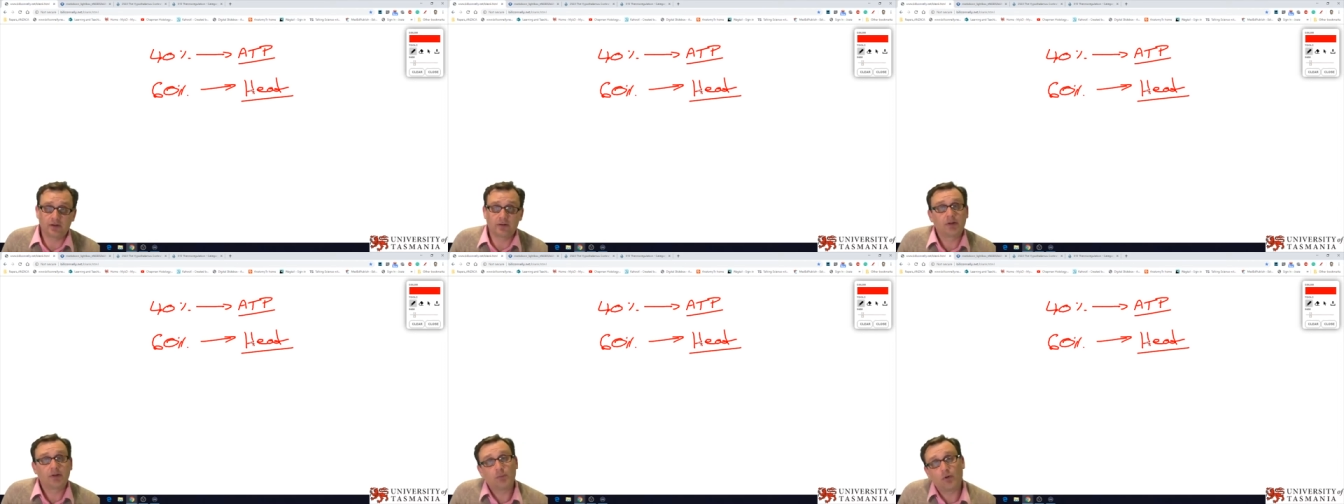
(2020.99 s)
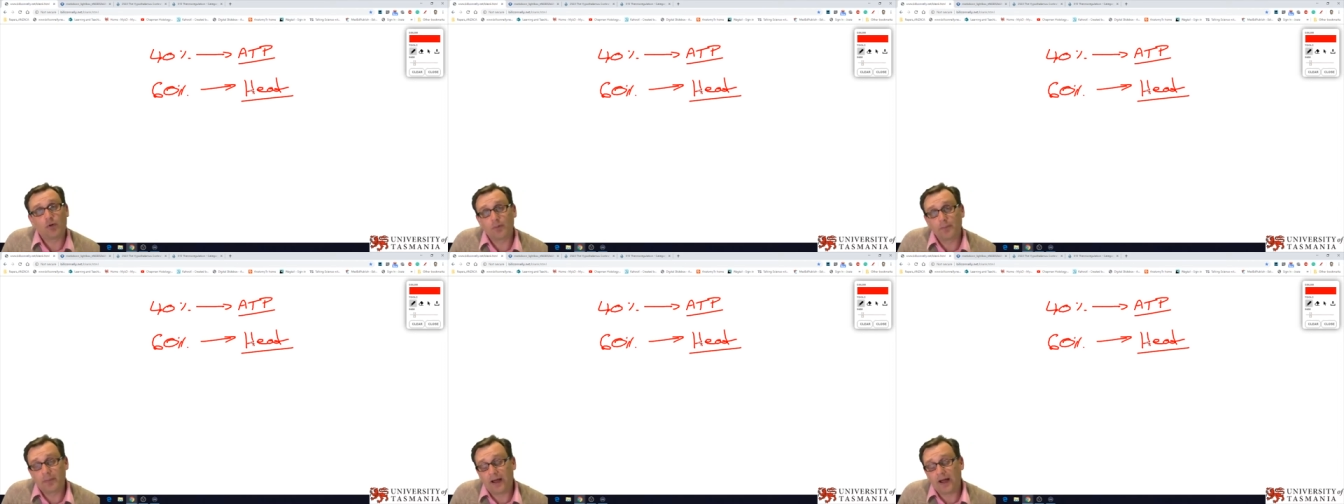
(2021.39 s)
And they
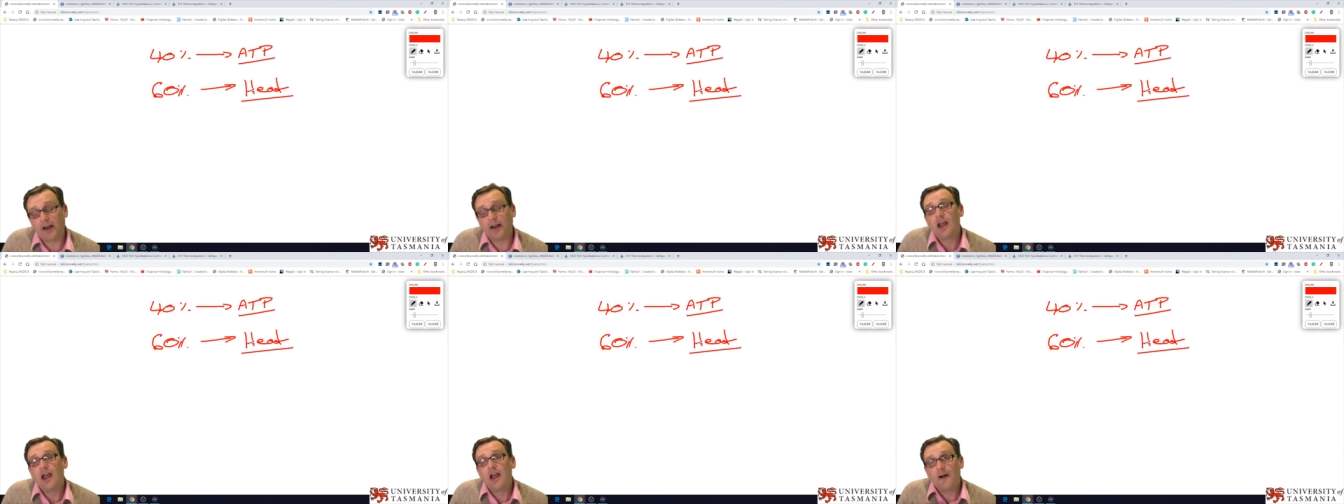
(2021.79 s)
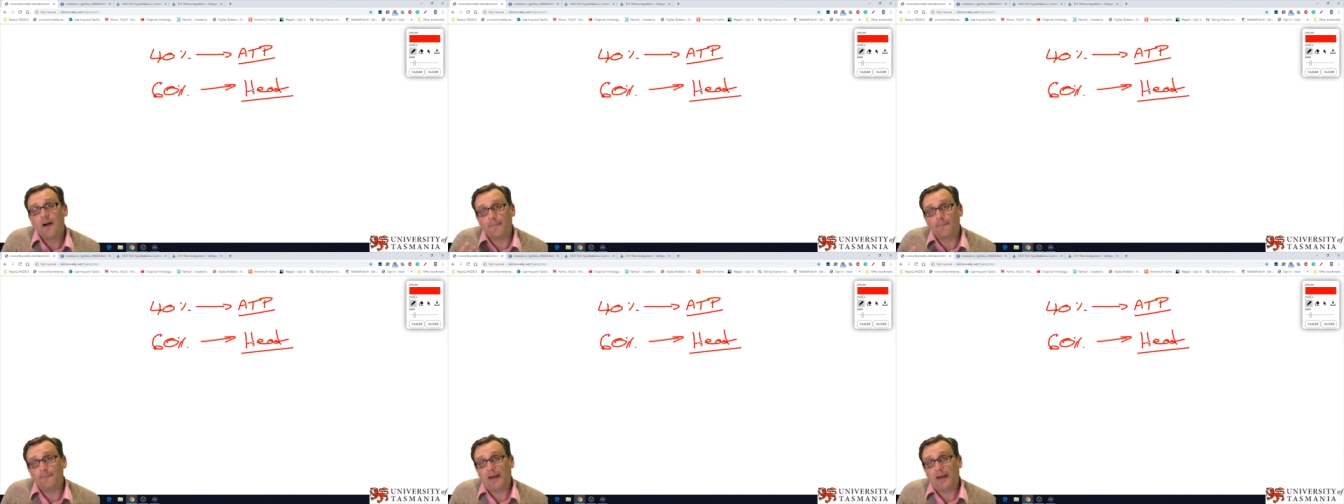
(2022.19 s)
are an important part
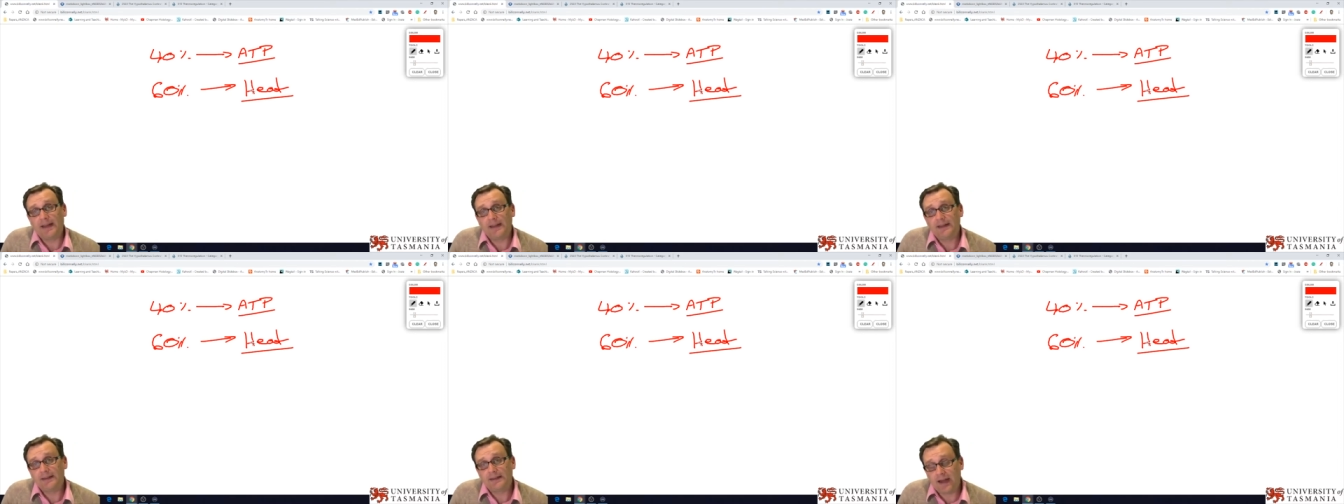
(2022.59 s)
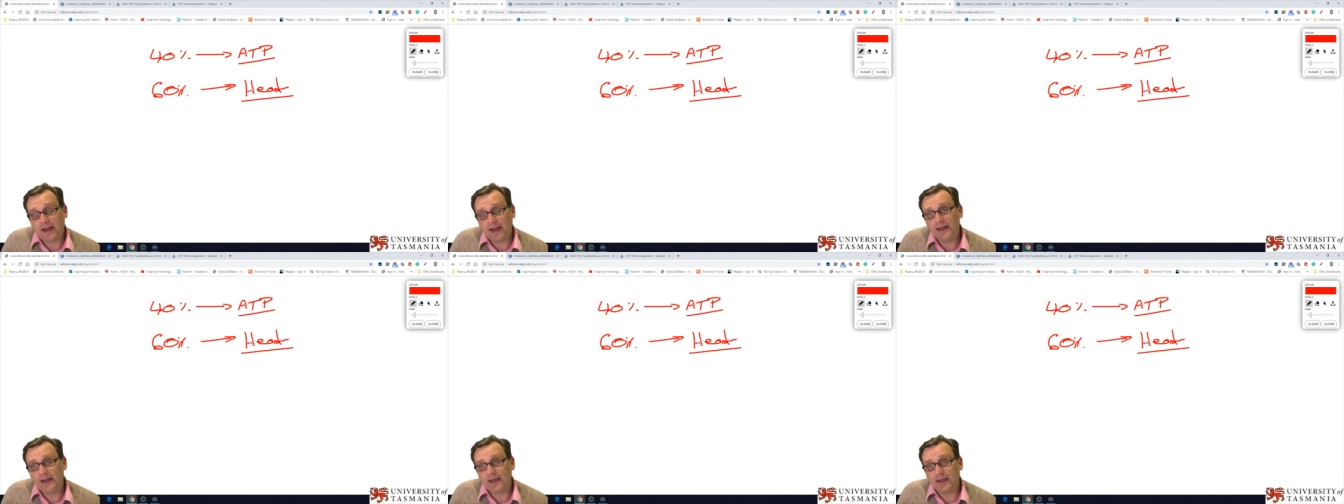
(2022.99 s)
of
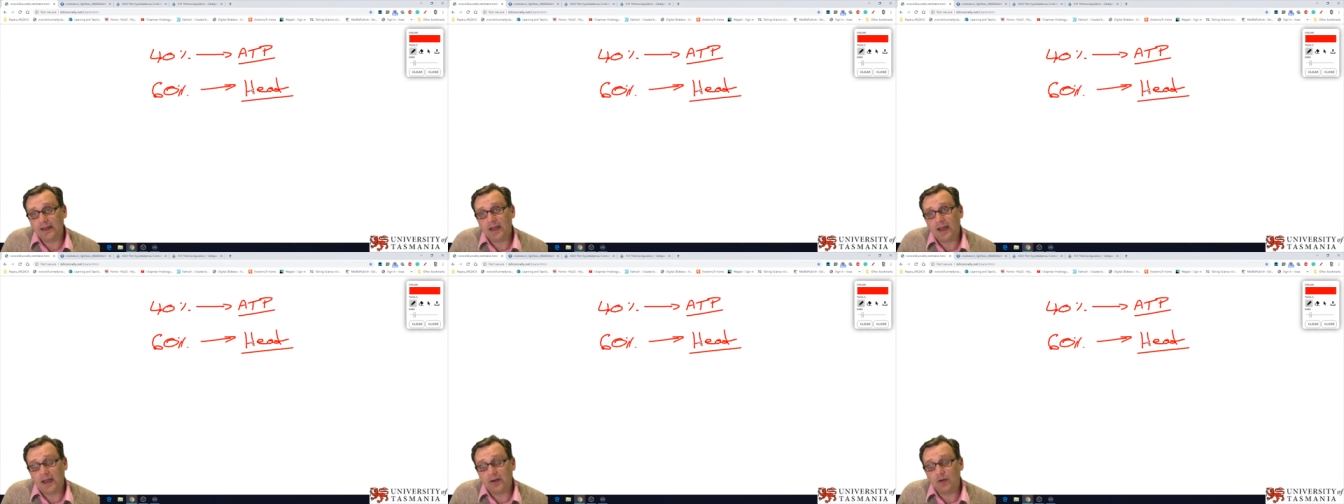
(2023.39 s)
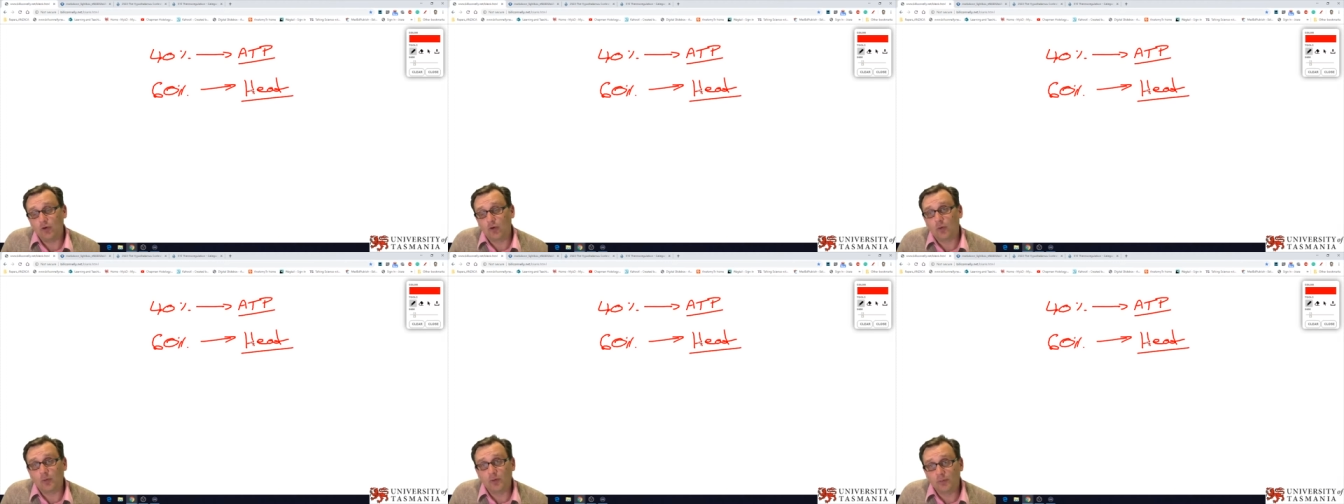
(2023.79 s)

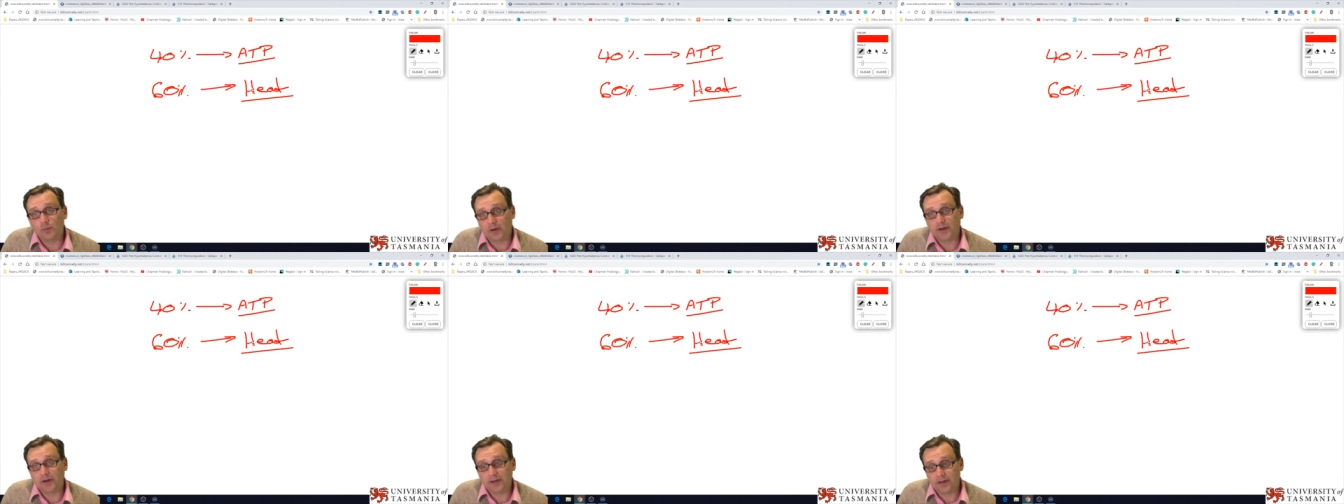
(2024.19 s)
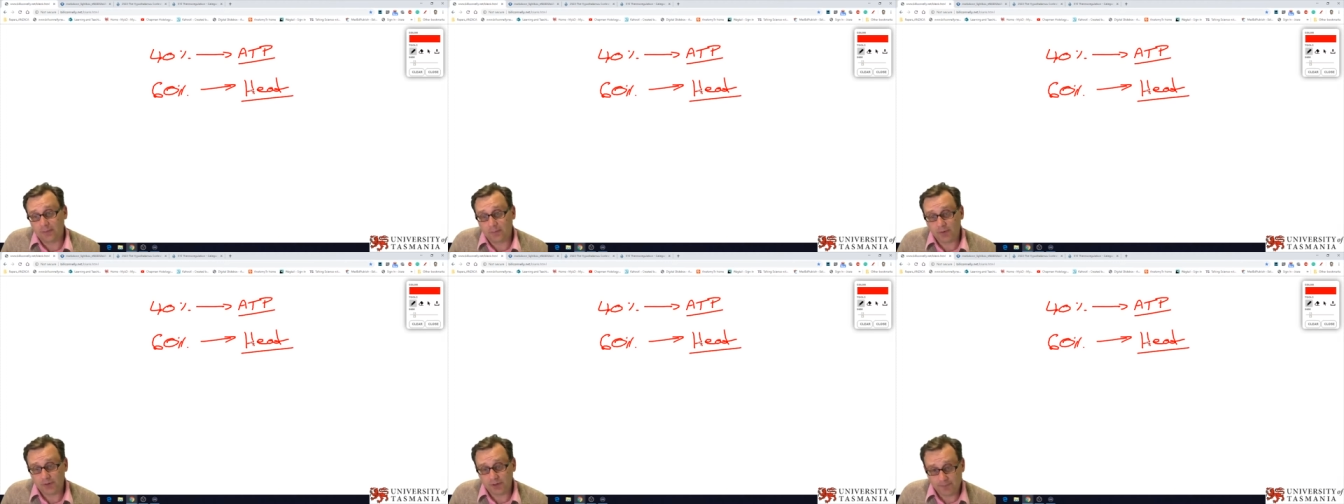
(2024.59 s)
maintaining our normal
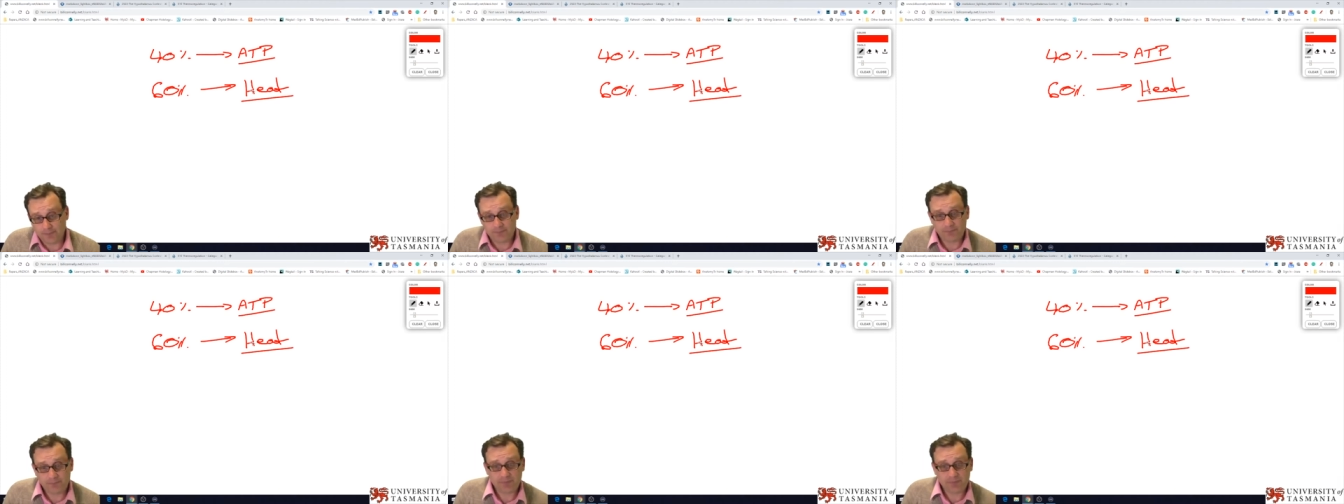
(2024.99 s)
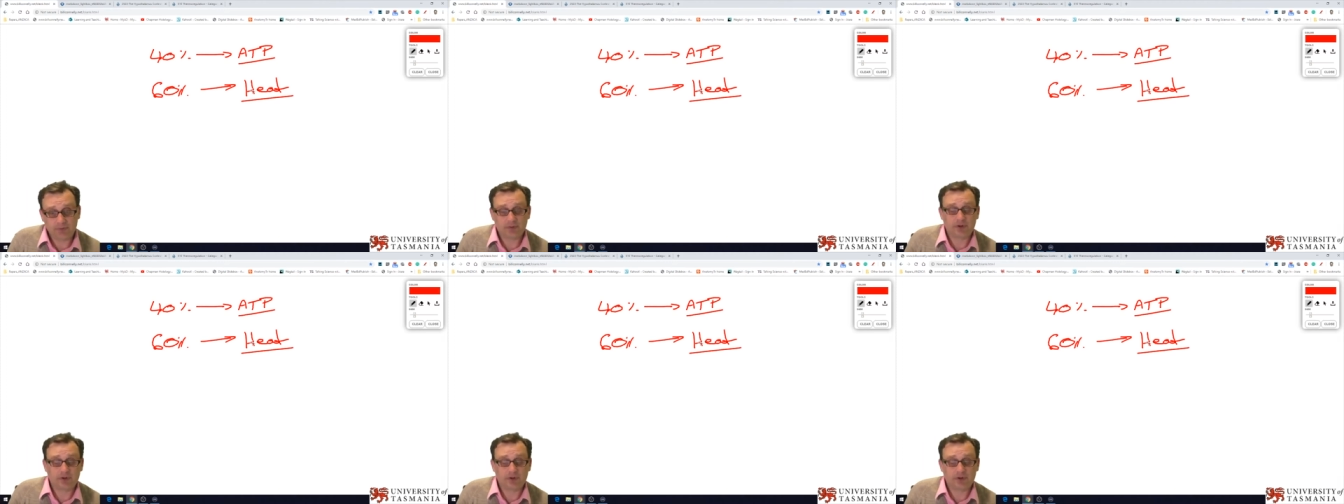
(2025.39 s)
body temperature,